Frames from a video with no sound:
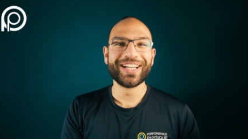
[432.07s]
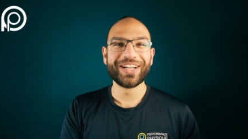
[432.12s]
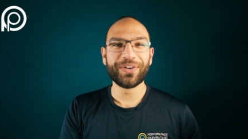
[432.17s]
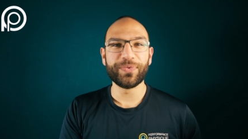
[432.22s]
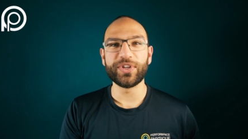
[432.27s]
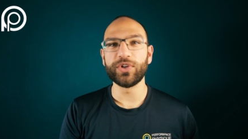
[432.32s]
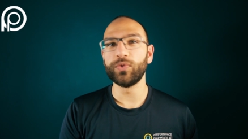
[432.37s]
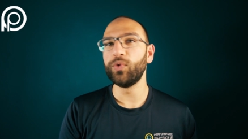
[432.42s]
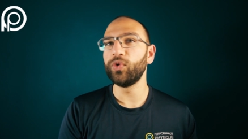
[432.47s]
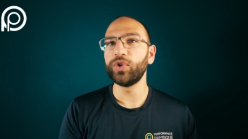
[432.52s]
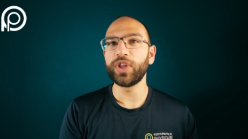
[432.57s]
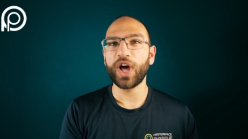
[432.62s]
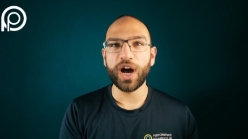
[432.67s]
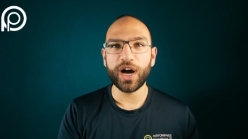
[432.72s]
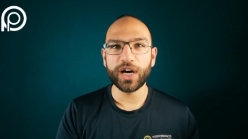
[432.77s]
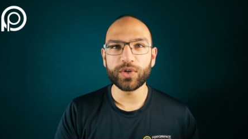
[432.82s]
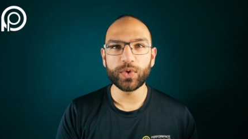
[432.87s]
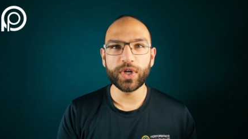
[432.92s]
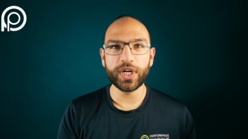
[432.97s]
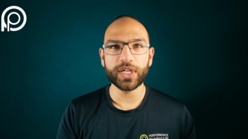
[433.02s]
We do all the
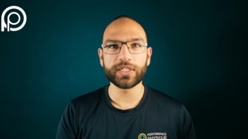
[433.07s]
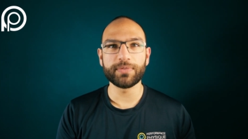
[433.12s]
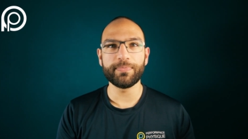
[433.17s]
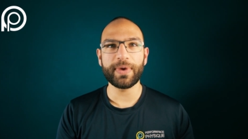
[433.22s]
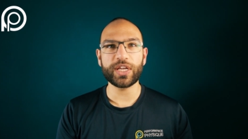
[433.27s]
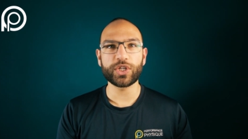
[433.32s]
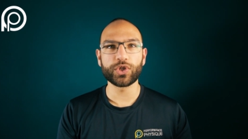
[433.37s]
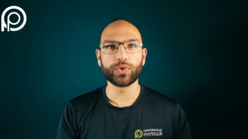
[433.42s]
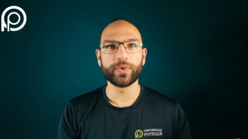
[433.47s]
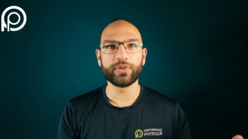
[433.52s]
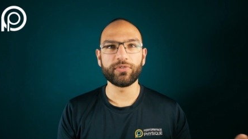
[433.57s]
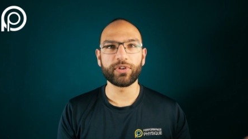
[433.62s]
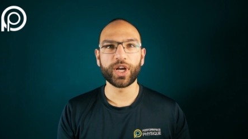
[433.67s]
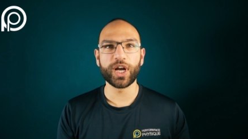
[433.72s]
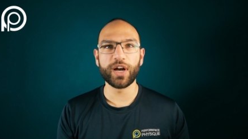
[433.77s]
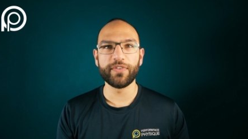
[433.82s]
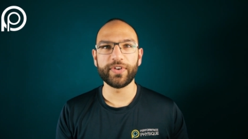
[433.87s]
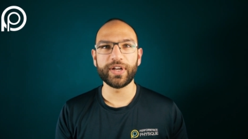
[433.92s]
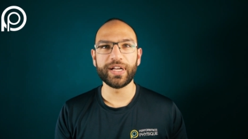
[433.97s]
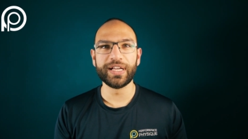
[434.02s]
hard work to make sure we
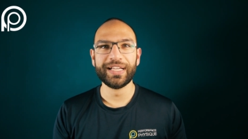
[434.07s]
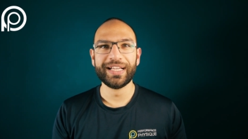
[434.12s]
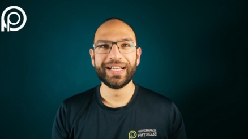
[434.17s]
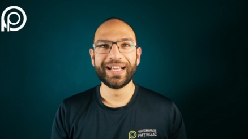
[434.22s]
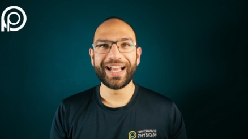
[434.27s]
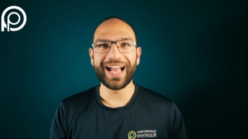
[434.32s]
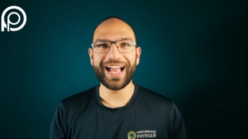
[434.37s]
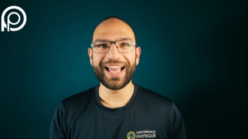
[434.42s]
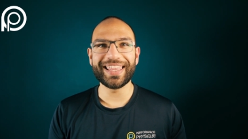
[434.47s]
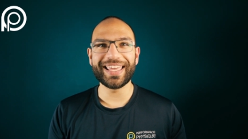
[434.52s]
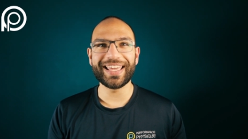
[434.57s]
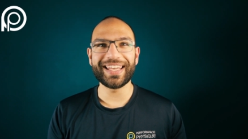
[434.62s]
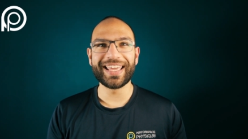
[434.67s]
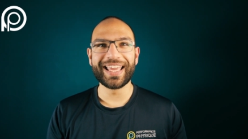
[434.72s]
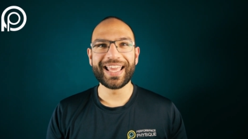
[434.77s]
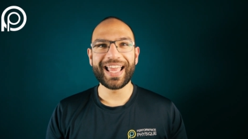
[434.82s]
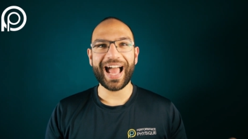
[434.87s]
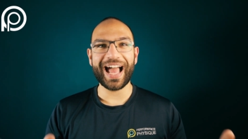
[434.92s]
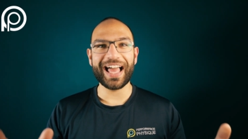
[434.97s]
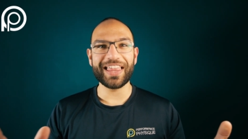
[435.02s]
recover, and
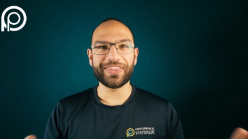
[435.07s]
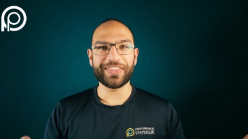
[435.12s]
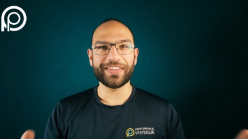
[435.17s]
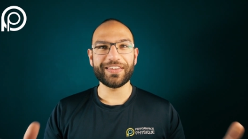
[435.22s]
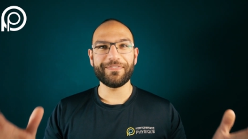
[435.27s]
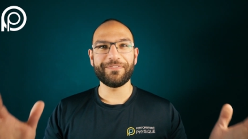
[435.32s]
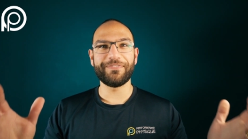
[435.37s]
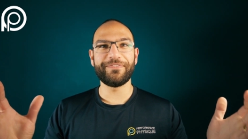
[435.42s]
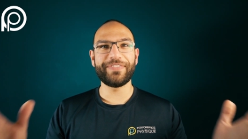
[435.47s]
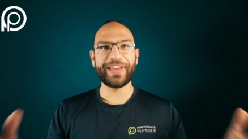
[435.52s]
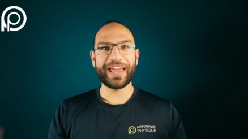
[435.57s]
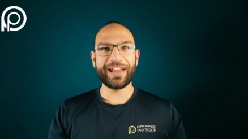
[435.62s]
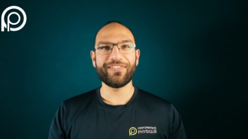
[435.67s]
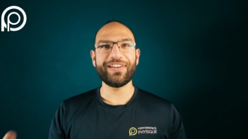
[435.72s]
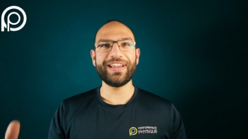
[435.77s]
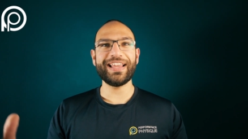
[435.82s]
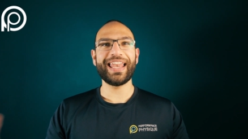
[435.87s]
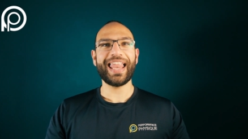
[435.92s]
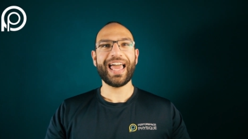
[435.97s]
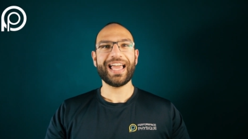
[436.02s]
then at the
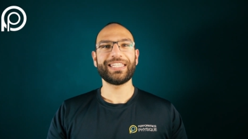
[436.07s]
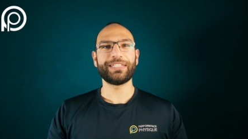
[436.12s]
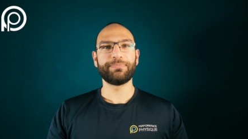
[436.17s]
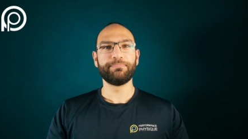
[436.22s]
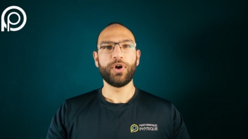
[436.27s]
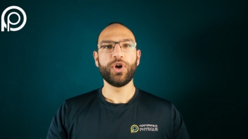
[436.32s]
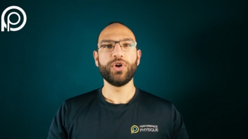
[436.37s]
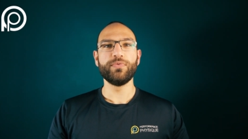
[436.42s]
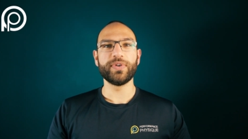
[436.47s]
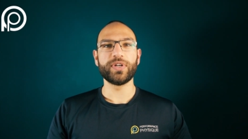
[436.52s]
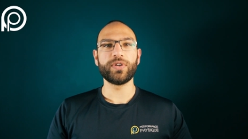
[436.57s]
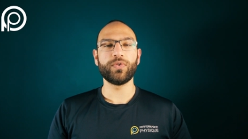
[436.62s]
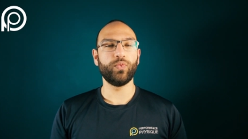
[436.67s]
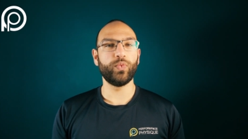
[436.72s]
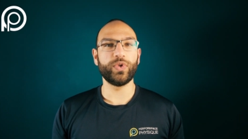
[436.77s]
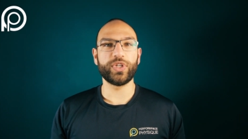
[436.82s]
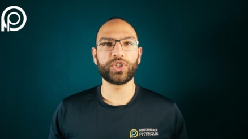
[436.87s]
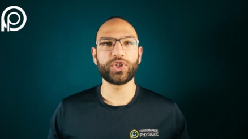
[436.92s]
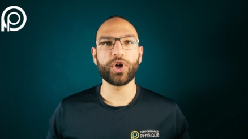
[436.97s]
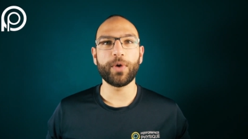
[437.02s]
very last moment,
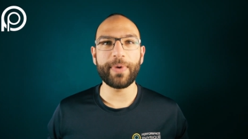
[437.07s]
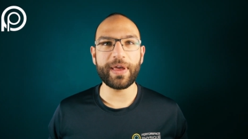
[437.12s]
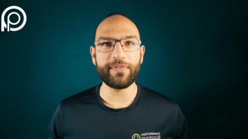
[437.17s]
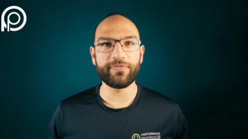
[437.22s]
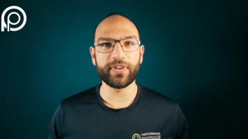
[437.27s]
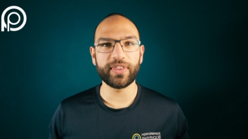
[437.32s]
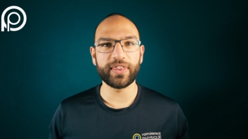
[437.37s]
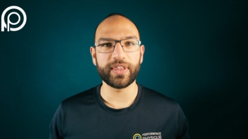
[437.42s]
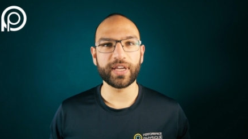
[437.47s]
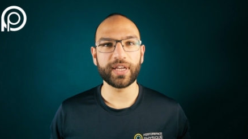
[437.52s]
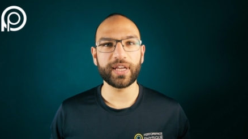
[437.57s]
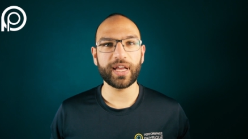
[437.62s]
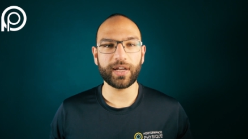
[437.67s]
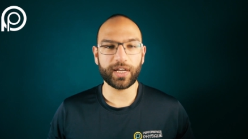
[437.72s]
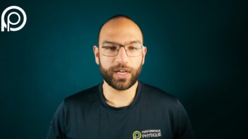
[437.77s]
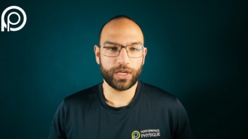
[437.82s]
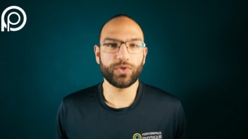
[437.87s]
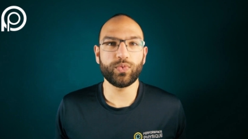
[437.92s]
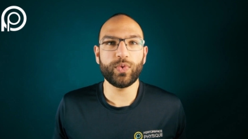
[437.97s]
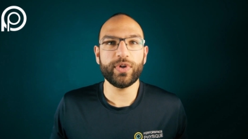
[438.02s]
we stop everything
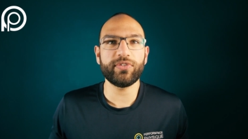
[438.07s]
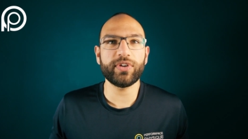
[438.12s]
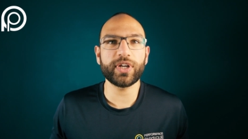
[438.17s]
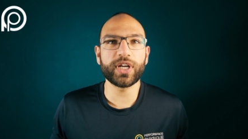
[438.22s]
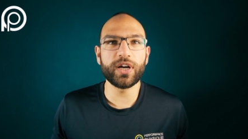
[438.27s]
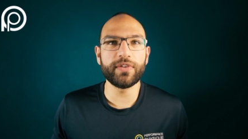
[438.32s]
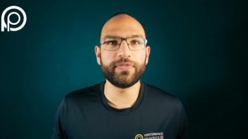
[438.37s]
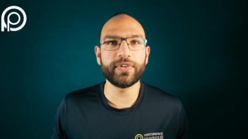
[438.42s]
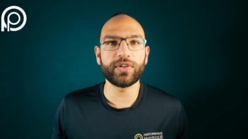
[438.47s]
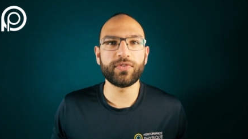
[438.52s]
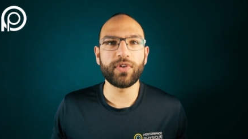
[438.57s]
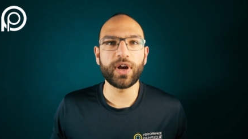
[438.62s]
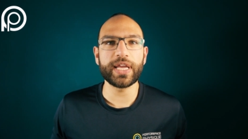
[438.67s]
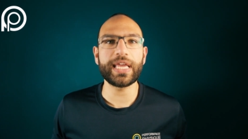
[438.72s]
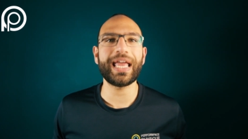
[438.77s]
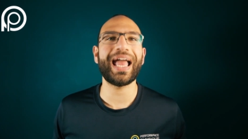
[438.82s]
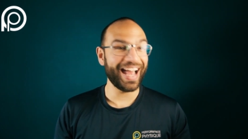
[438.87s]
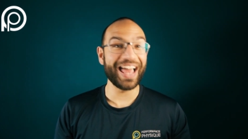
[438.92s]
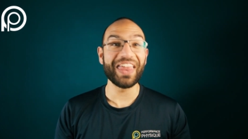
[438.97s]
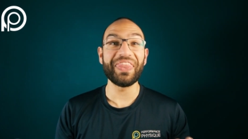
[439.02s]
because we're recovered, right?
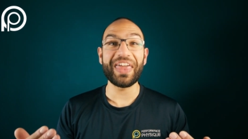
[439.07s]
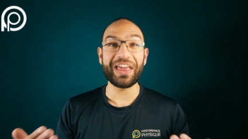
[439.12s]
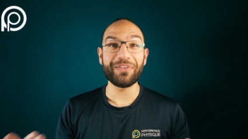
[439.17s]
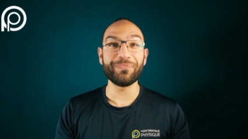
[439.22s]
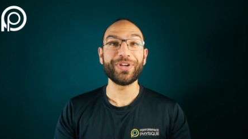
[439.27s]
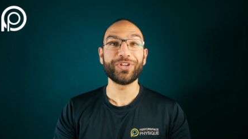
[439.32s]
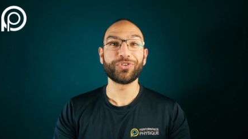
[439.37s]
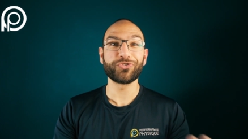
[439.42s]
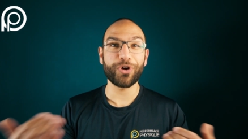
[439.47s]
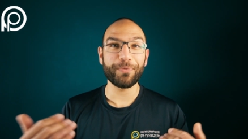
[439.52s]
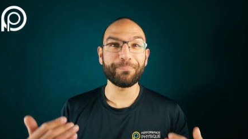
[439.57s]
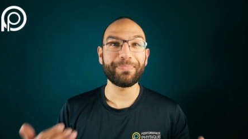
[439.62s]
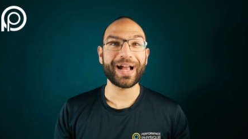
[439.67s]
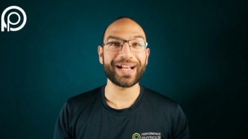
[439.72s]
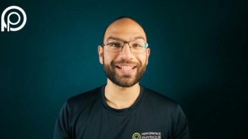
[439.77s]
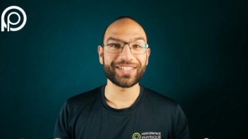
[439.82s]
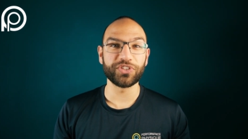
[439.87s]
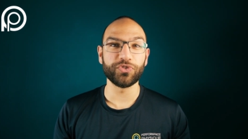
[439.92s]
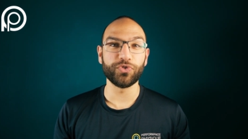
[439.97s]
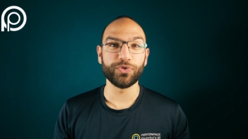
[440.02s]
And then we drop
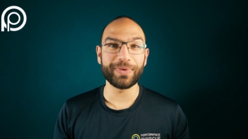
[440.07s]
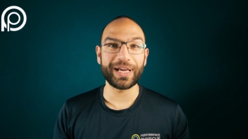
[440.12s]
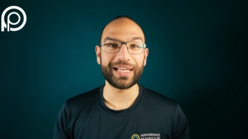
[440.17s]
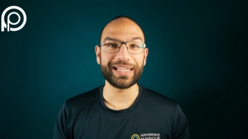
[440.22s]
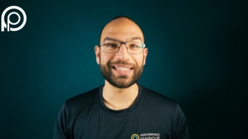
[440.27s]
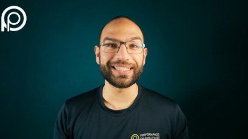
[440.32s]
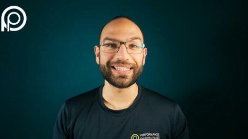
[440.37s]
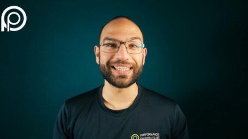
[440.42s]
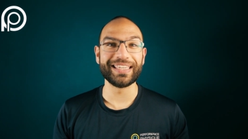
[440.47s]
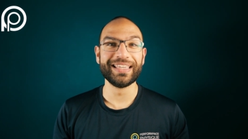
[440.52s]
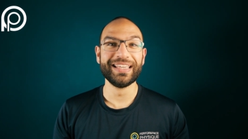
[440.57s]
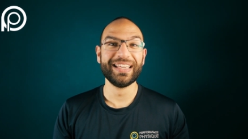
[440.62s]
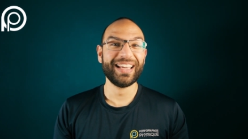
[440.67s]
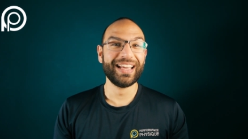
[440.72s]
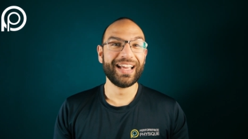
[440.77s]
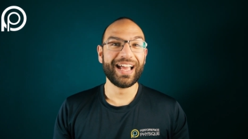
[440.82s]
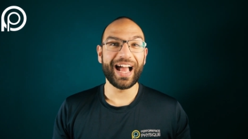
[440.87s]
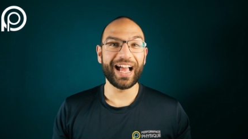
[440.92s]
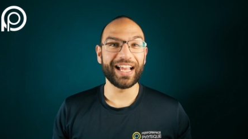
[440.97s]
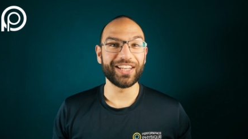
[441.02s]
back to normality
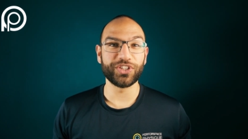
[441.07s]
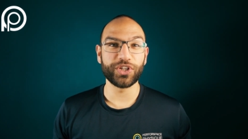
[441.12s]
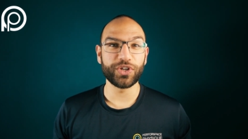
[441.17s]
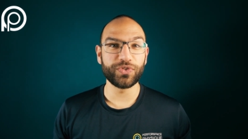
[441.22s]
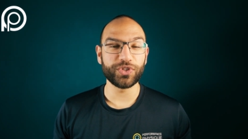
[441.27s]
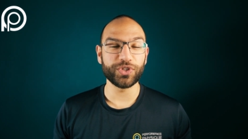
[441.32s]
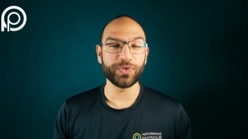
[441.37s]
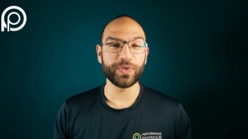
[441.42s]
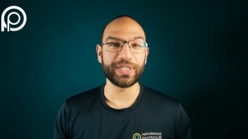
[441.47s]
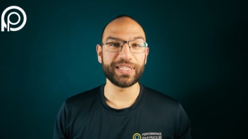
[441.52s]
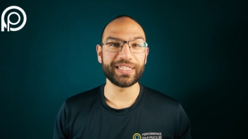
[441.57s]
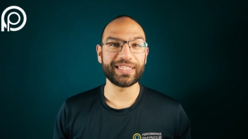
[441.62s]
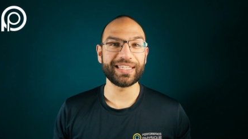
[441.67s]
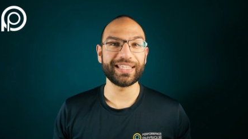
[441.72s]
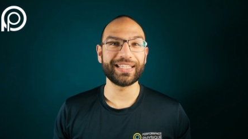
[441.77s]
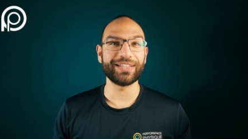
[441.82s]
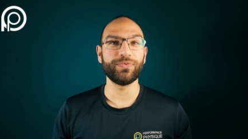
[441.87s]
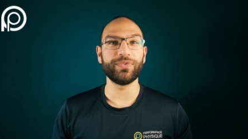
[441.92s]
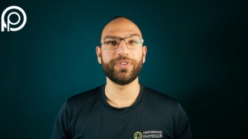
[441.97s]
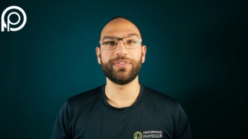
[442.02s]
and don't do
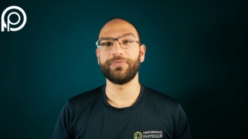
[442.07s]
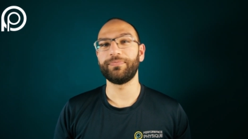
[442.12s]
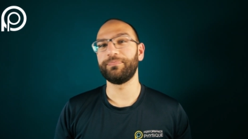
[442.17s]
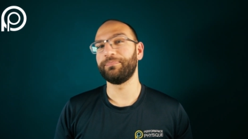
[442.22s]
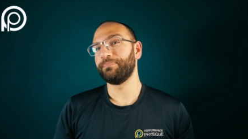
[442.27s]
anything. We've